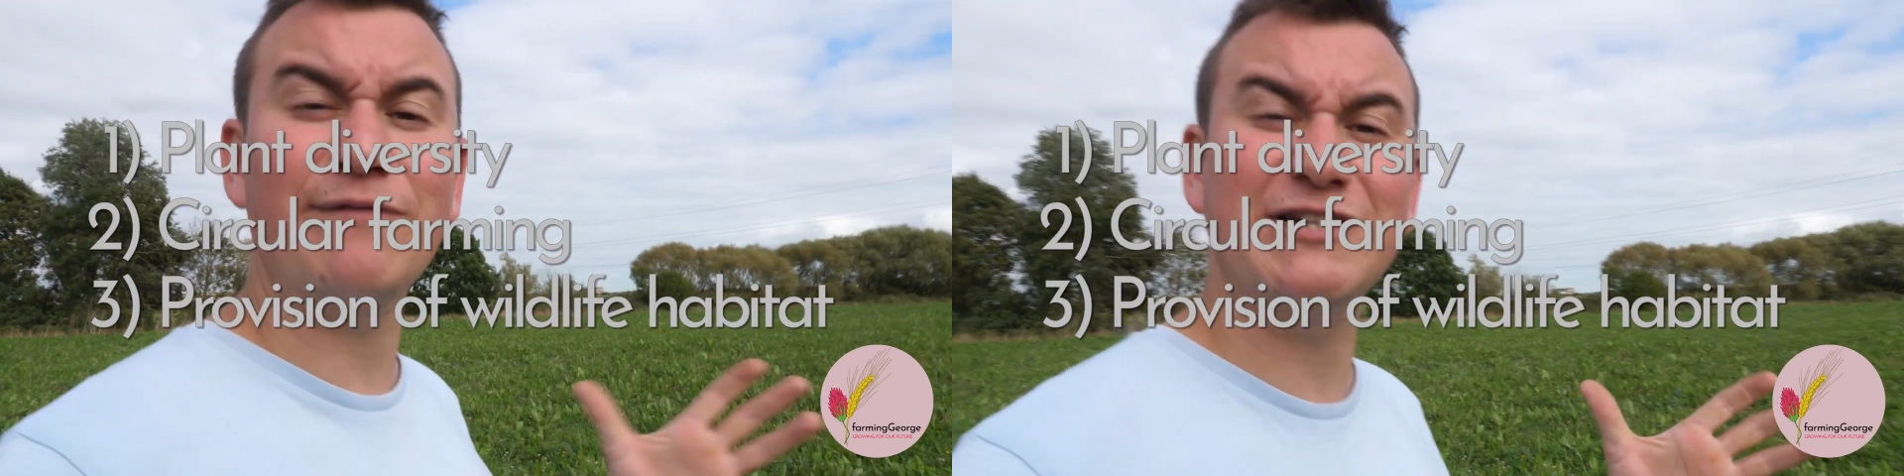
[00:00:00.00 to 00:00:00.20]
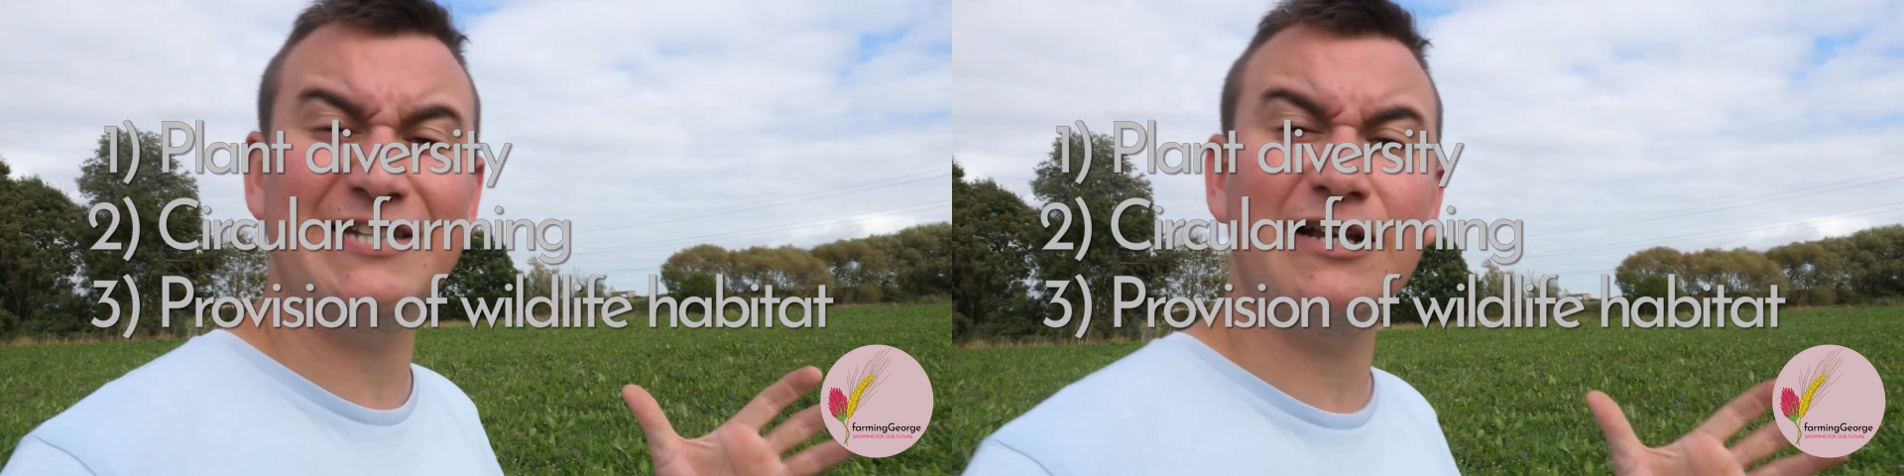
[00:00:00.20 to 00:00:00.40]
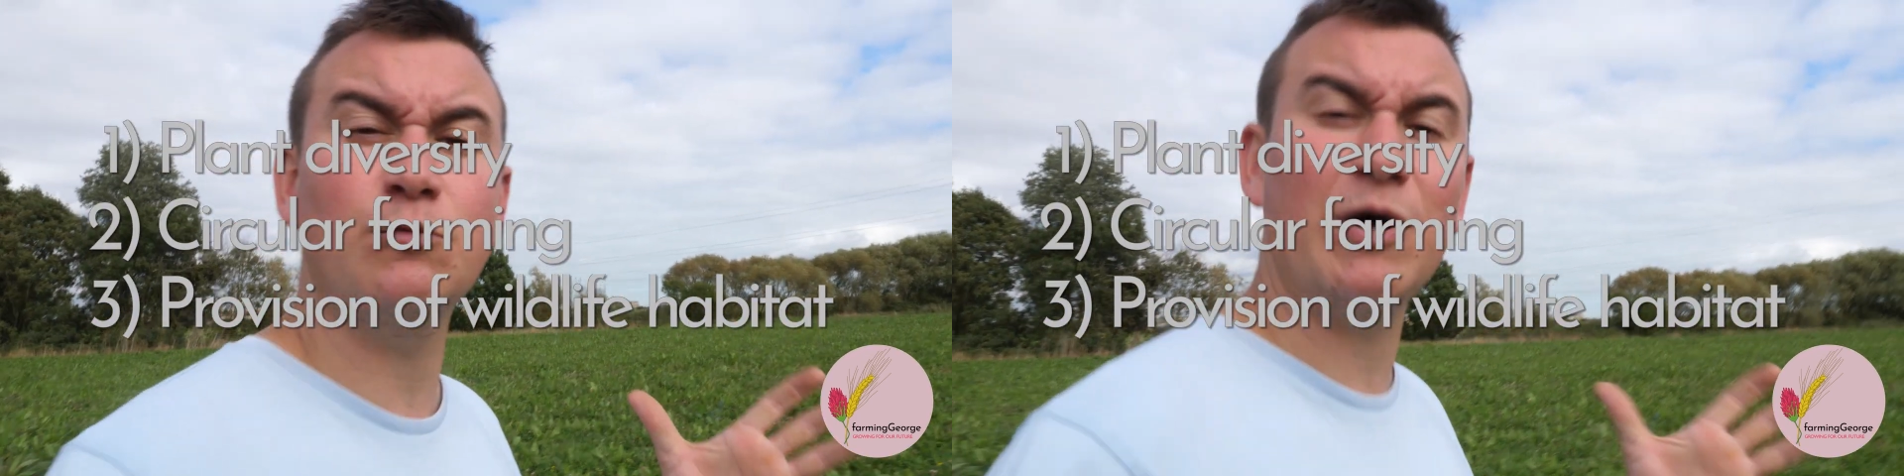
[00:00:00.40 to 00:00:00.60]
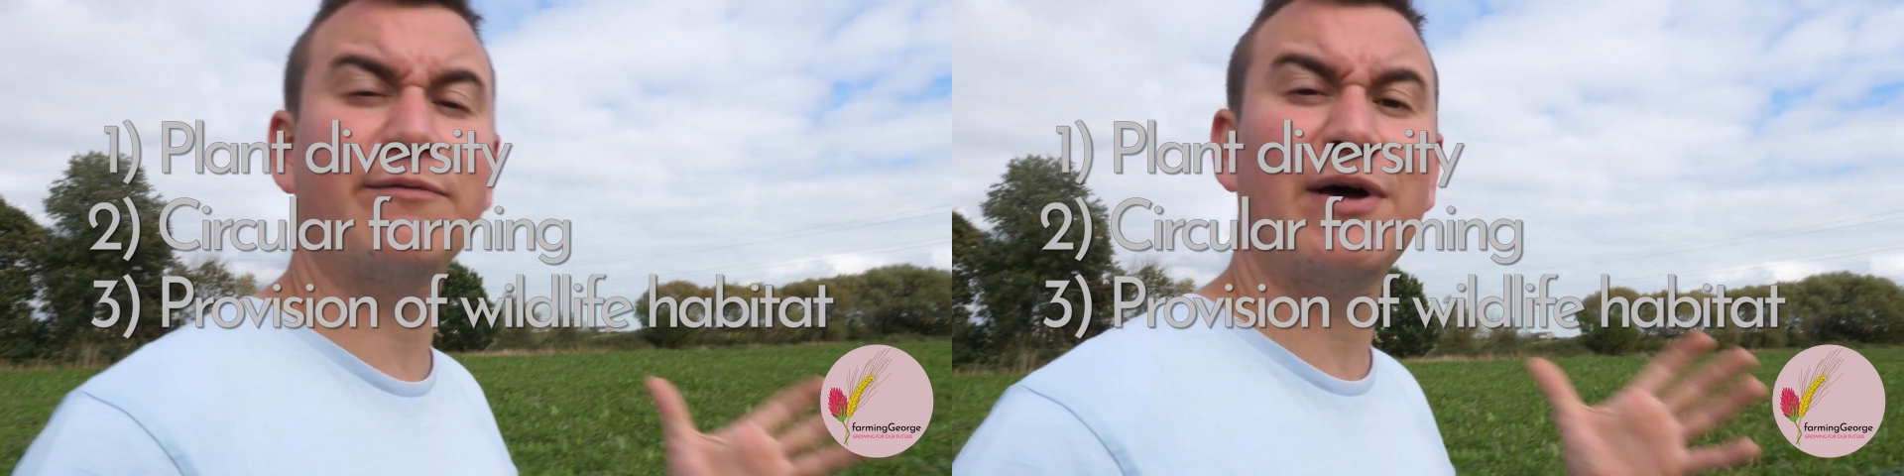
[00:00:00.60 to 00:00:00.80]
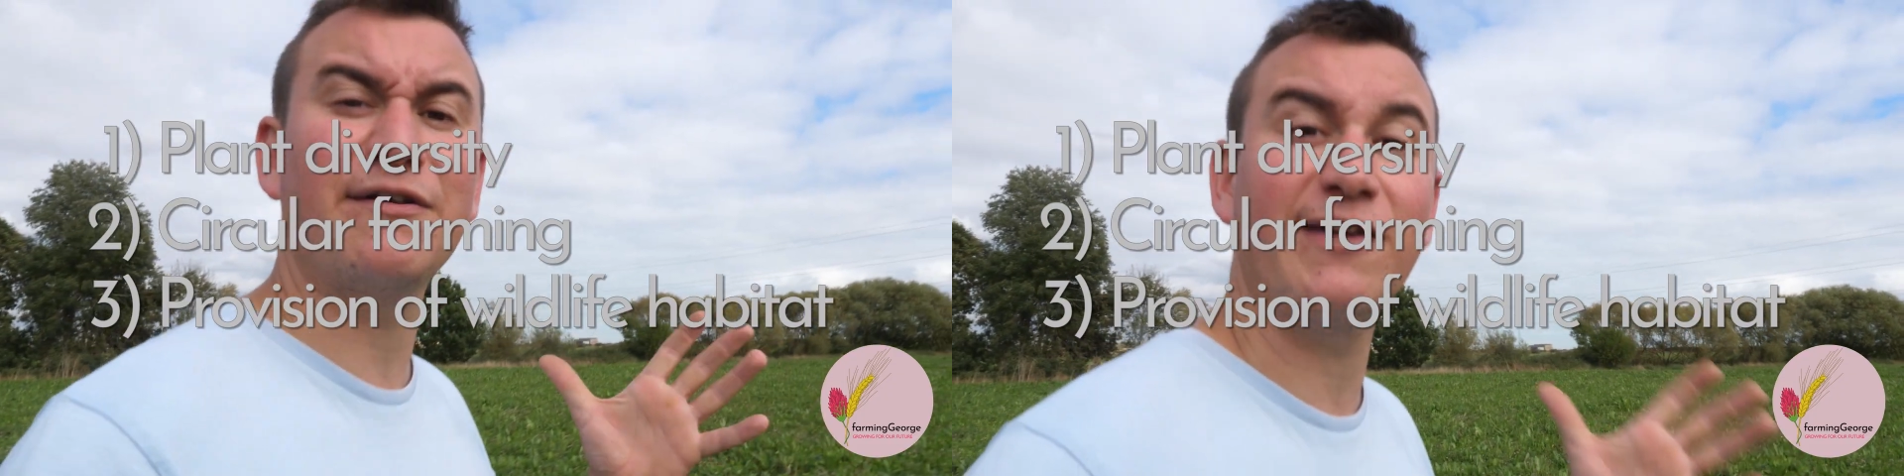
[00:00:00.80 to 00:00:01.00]
every single one
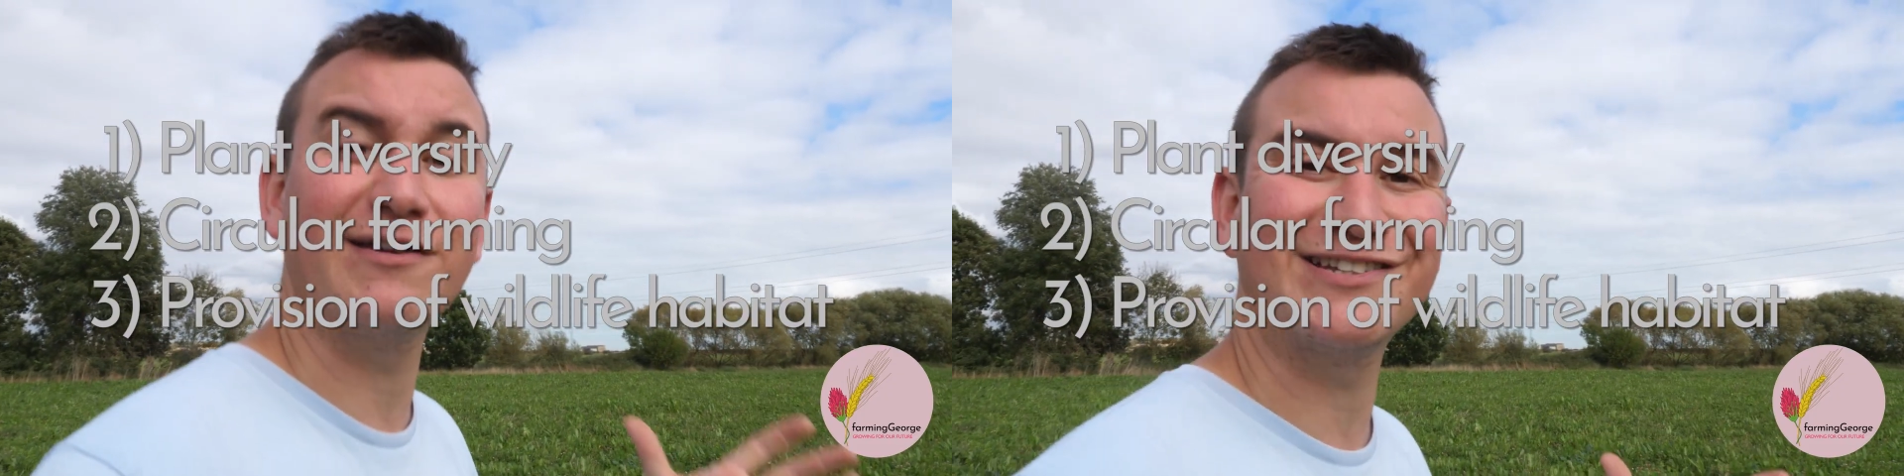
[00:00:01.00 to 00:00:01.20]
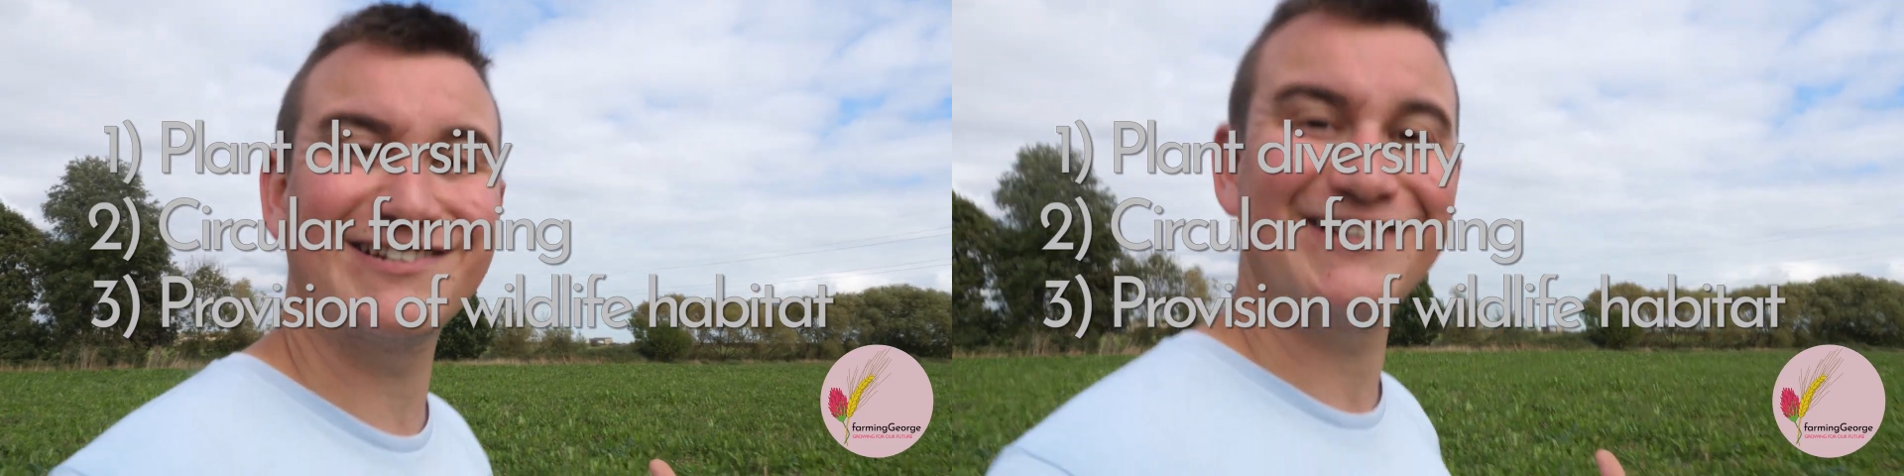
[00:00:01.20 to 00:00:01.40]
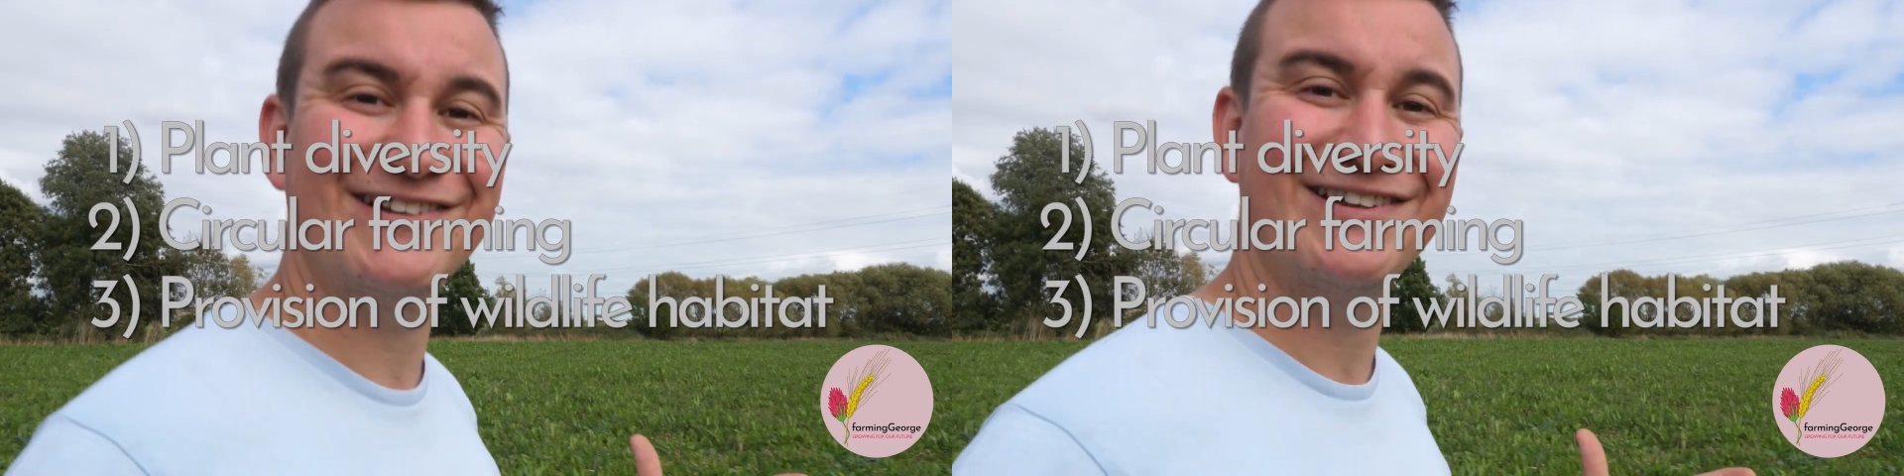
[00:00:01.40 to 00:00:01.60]
of my fields.